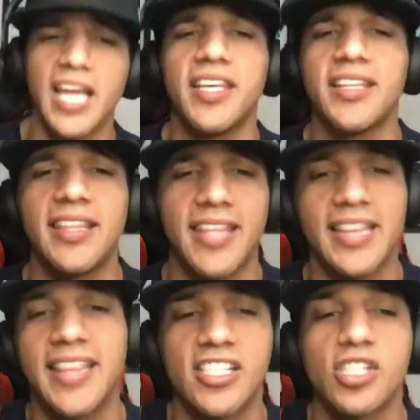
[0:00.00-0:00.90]
think that like
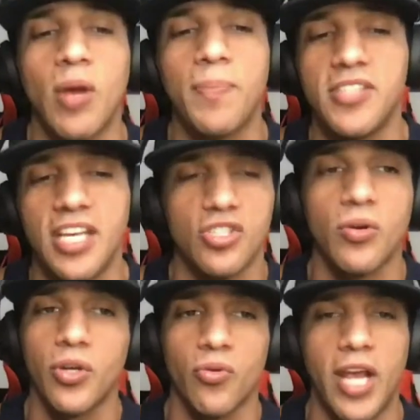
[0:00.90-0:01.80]
that's the reputation I
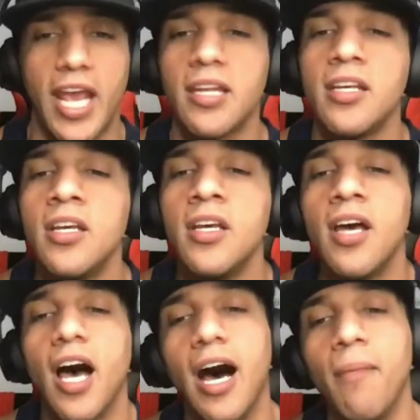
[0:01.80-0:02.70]
want to create.
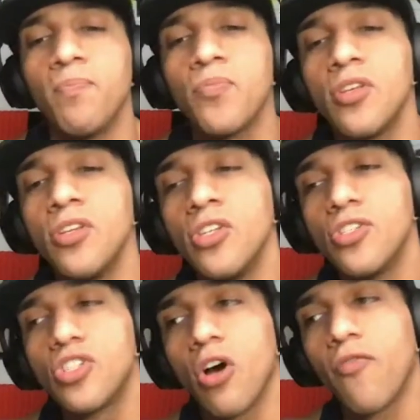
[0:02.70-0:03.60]

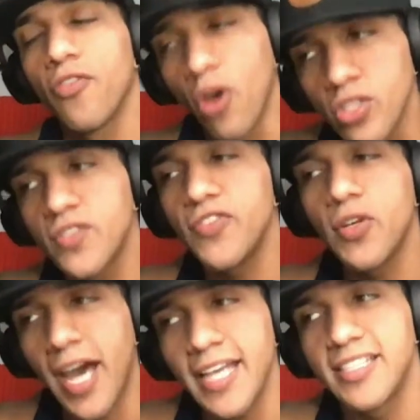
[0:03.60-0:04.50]
So for those of you
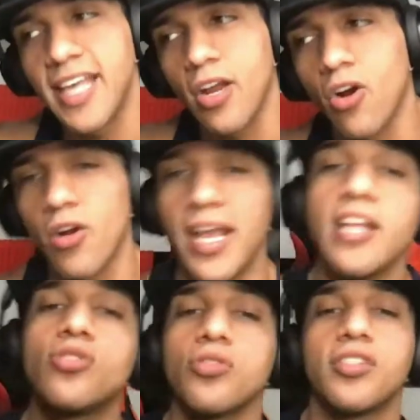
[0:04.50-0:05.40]
guys that are
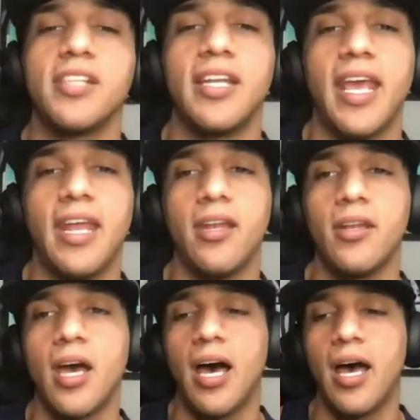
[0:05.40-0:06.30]
interested in
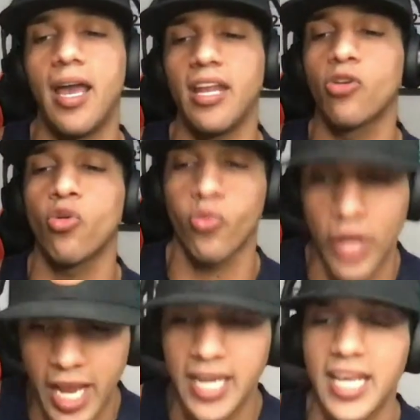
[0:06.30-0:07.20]

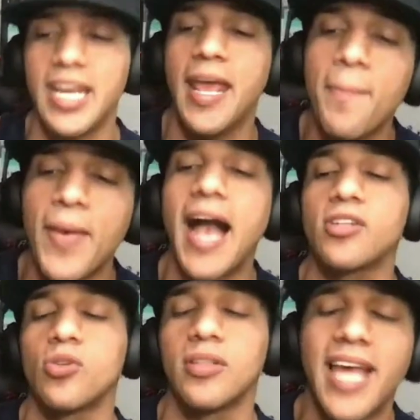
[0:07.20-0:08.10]
creating an impact
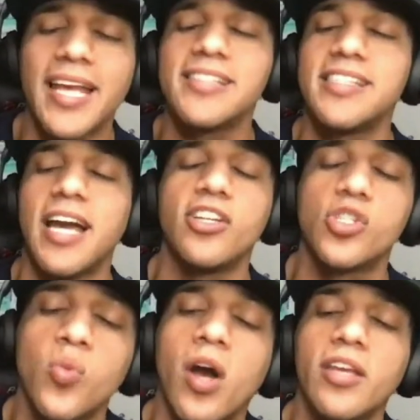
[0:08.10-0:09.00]
or a legacy, I just
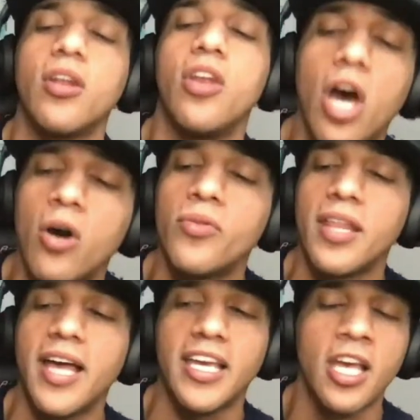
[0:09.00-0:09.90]
want you to know that
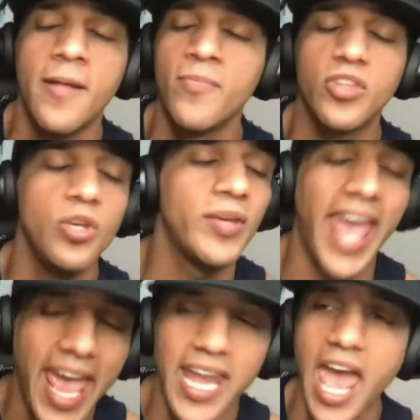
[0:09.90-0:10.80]
like you
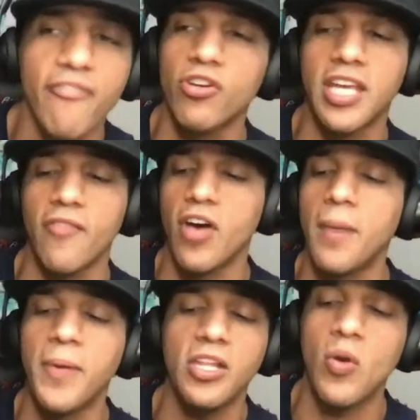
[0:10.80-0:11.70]
can't ever give up
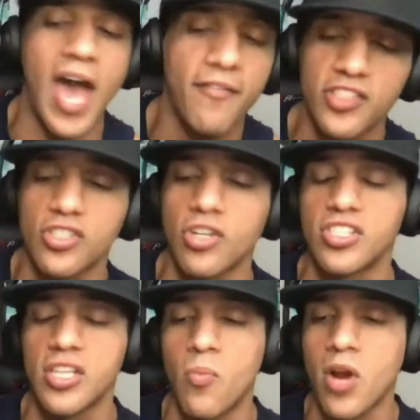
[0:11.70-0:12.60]
and you have to start
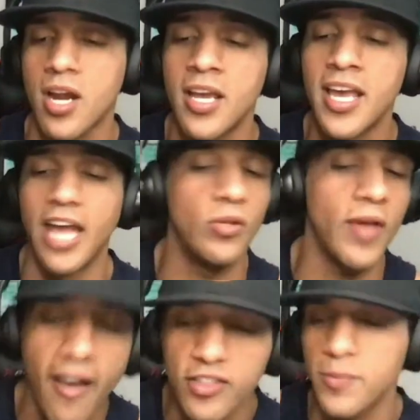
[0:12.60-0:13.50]
somewhere and you
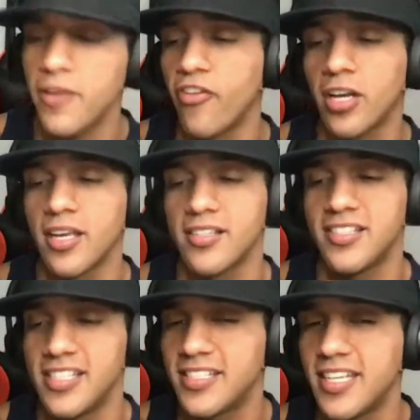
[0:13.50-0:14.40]
have to be fucking
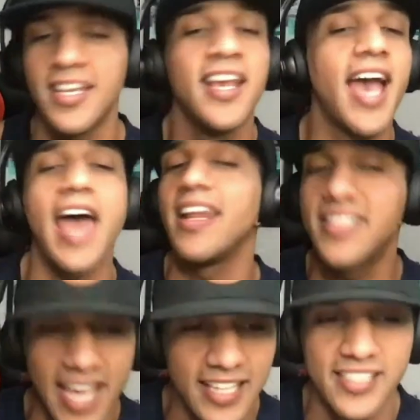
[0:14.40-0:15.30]
consistent and it
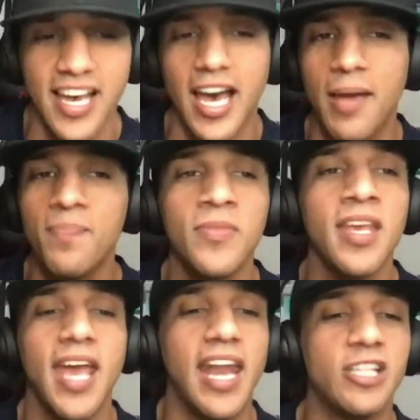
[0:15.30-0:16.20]
takes time.
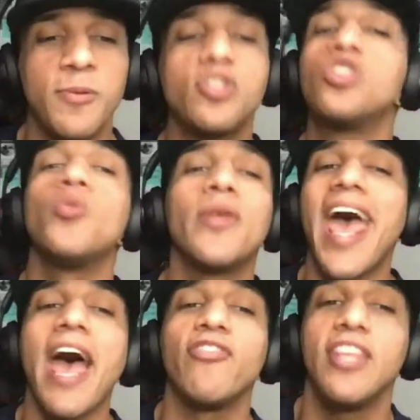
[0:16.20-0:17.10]
And it's been
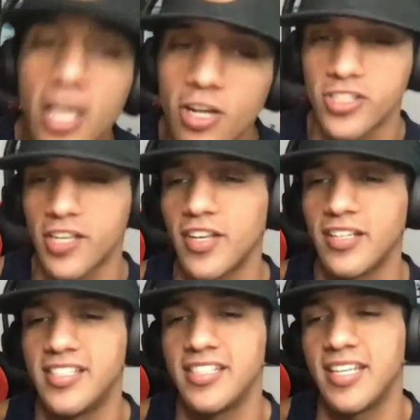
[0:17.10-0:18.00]
2.5 years of
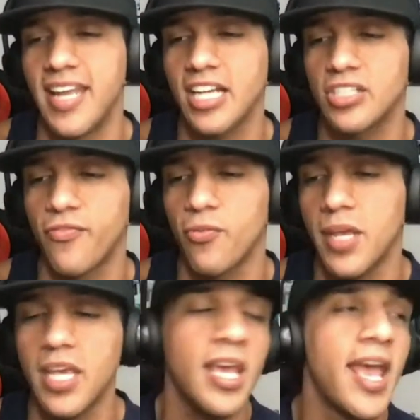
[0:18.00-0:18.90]
consistent action for
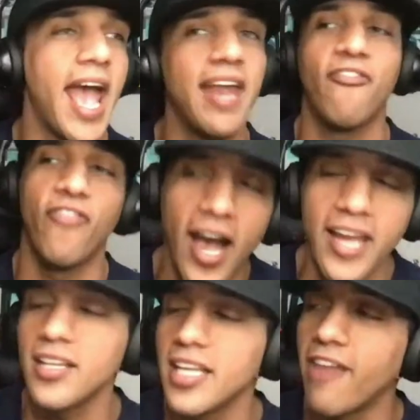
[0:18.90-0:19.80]
me. And
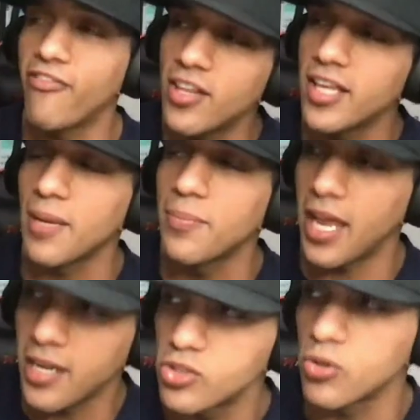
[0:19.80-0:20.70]
finally, I feel like I'm
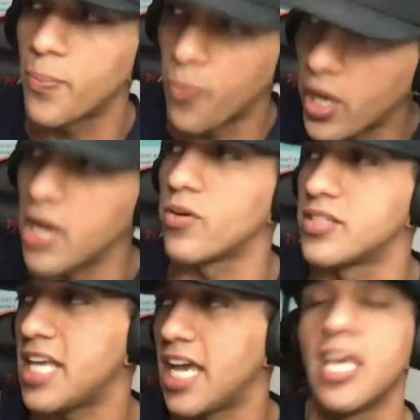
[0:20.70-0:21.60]
getting to a point where it's
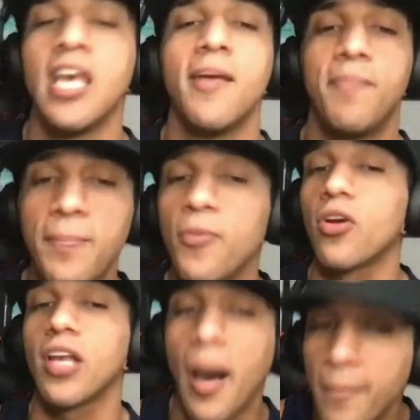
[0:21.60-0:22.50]
like people are
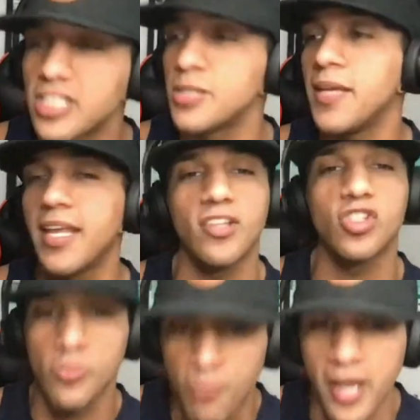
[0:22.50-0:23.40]
coming to me and it's
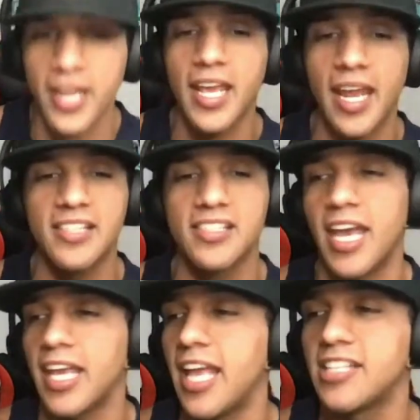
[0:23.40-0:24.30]
spreading and it's
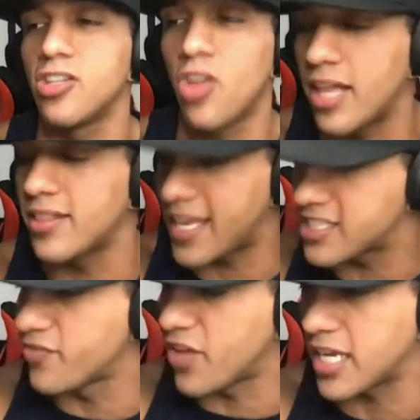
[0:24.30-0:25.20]
like, it's a lot less
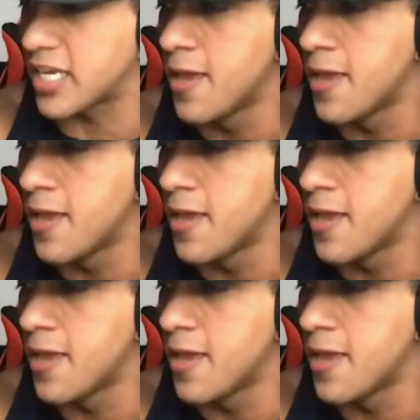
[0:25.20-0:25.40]
of like,